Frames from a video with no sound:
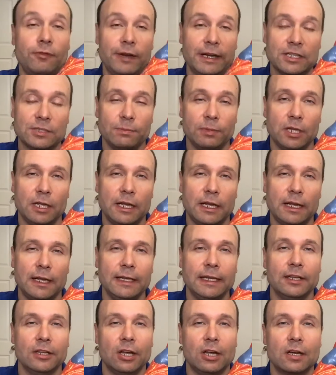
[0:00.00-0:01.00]
fresh blood
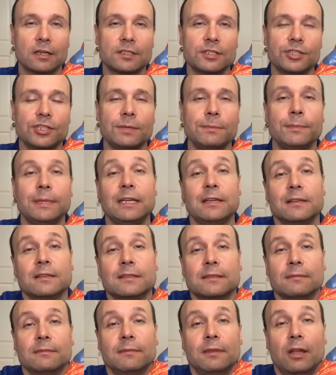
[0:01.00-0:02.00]
and oxygen,
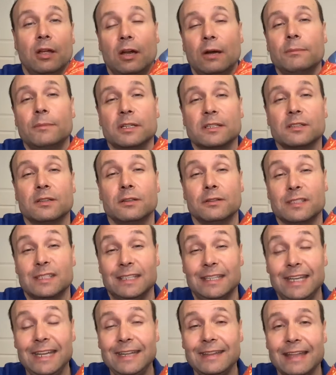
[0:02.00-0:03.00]
because the heart muscles
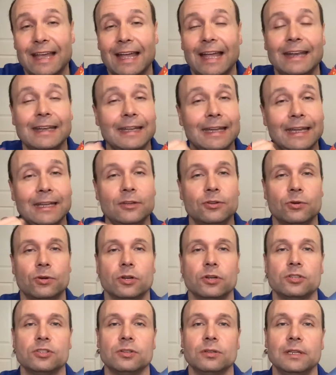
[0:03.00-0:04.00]
need that in
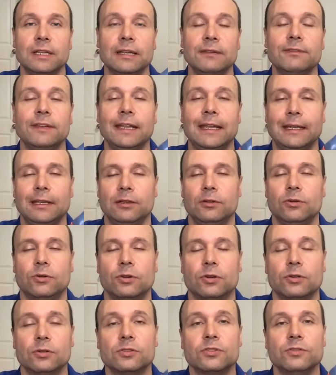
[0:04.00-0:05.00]
order to live and in
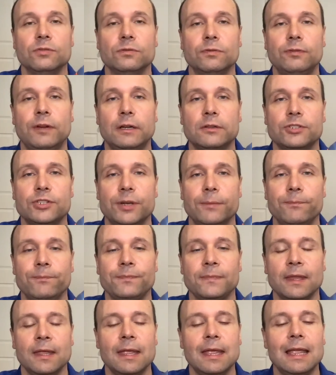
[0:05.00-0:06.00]
order to function.
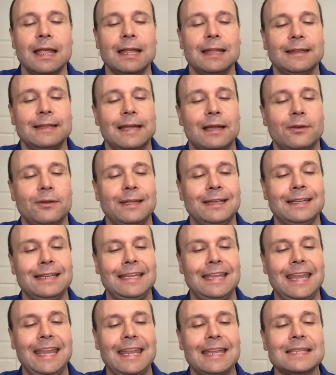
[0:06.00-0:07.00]
Now, in
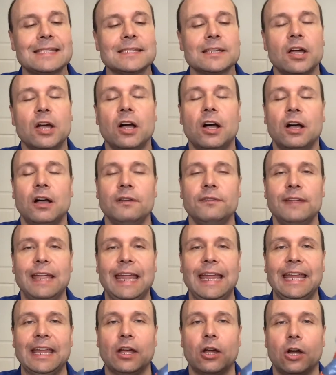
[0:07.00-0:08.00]
case of
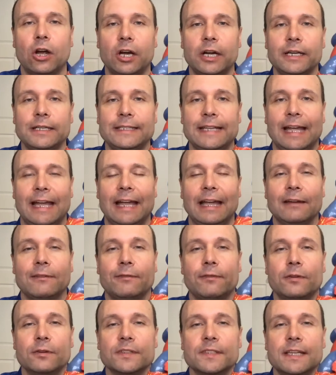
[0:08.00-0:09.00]
a heart attack,
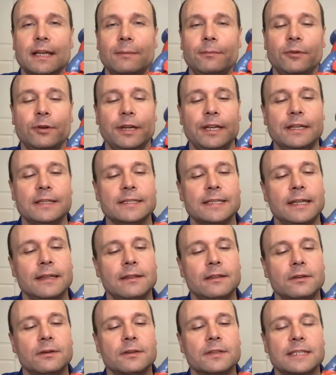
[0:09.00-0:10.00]
for some
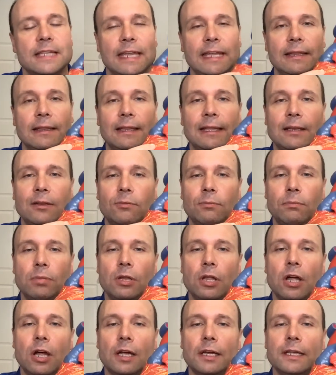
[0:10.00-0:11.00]
reason, there is a little
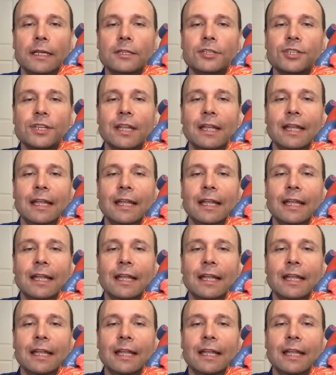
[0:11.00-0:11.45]
blockage